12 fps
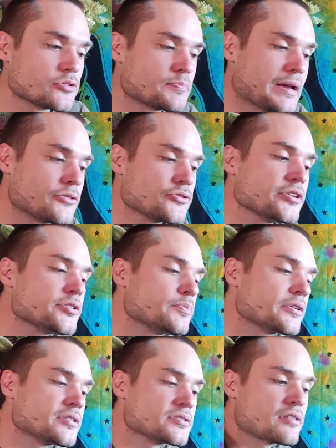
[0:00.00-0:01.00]
those boundaries
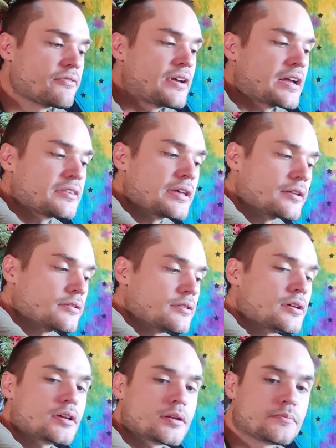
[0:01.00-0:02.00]
because of the fact that,
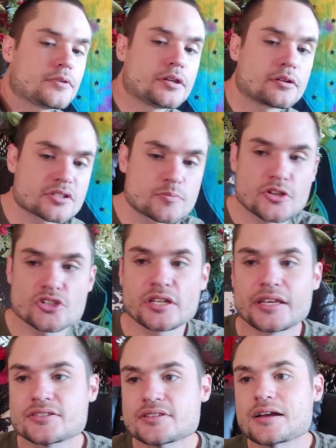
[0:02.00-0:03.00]
um, you know,
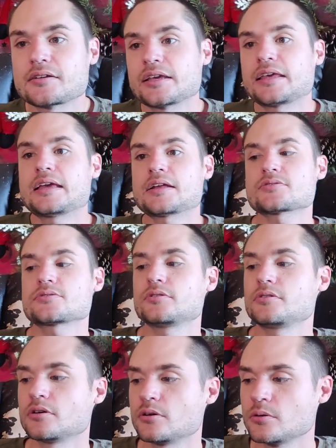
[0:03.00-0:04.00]
especially a sign like Cancer,
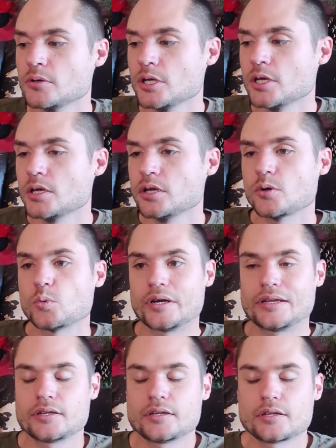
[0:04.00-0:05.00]
you know,
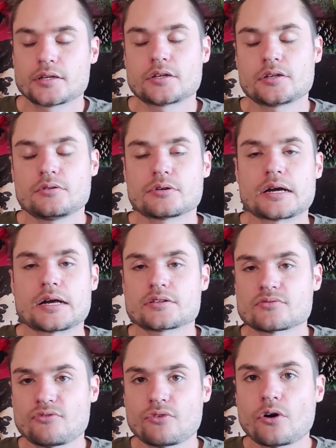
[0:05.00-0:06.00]
when you
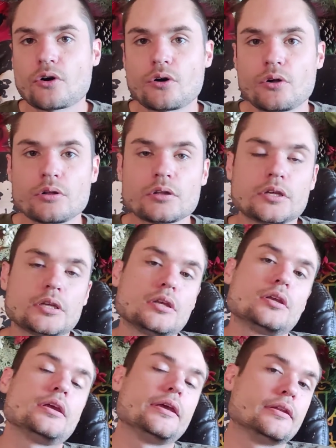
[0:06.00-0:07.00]
guys fall
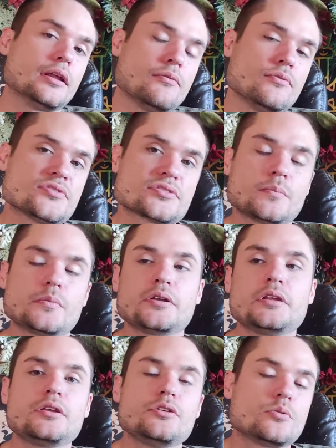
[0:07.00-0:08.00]
in love with
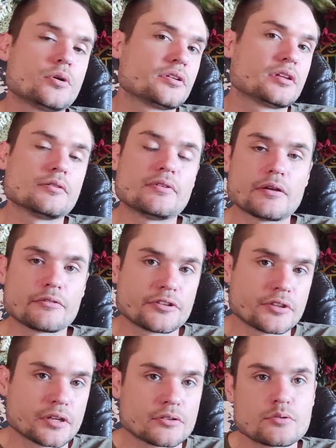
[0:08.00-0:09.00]
somebody, you want to give
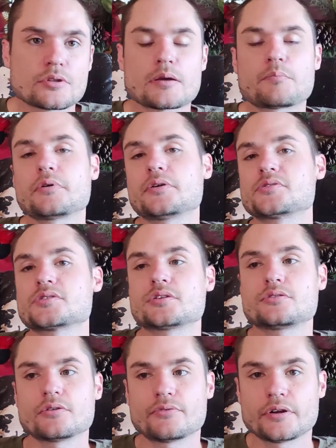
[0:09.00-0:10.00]
everything to that
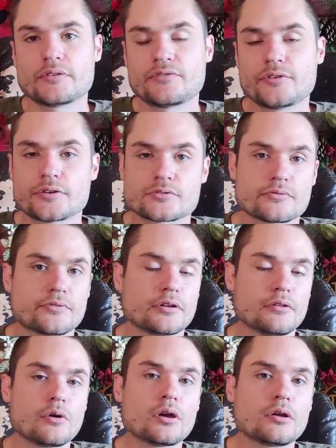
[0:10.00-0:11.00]
person. You're very fierce, you're very
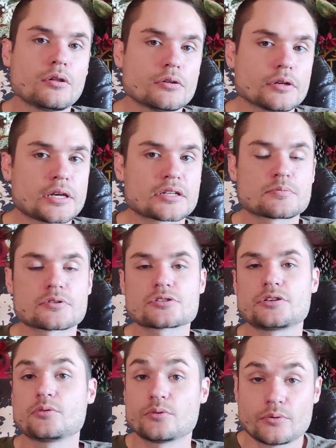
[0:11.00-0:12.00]
loyal,
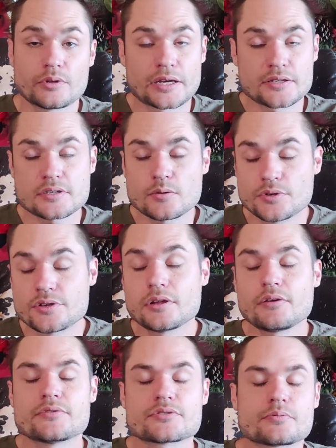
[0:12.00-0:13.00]
especially, like I said, when you
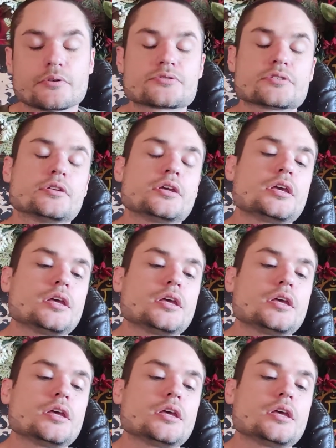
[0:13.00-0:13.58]
love this person.